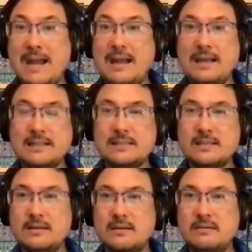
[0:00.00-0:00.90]

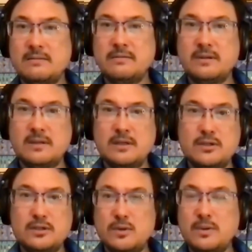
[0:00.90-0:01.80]
bags of
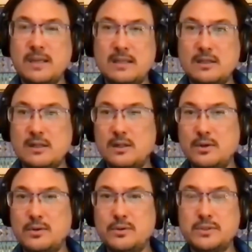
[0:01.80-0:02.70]
donated
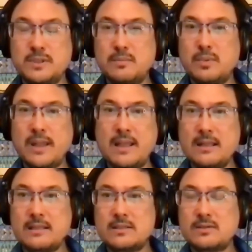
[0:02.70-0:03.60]
clothes and
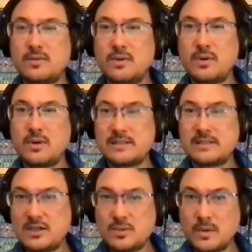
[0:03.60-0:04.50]
blankets for a
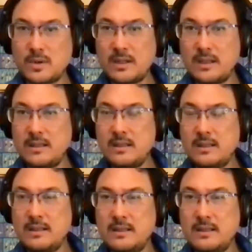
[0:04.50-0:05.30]
sanctuary